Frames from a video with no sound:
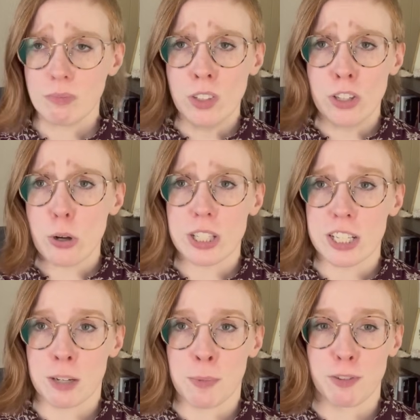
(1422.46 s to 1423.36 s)
No
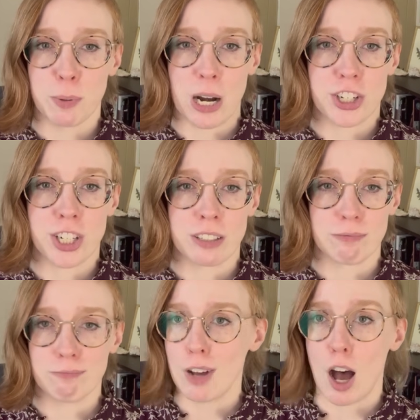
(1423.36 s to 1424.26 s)
system of oppression
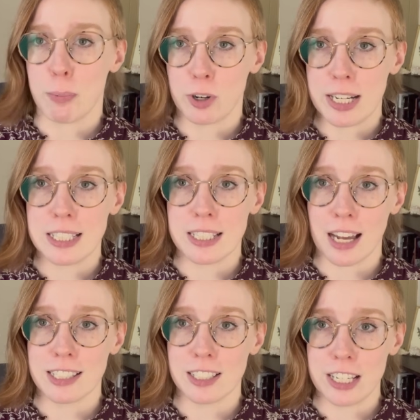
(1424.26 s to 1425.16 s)
operates in
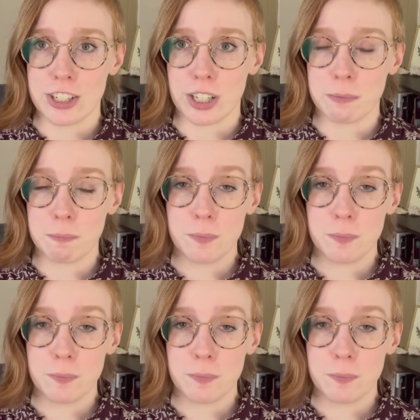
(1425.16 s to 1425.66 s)
isolation.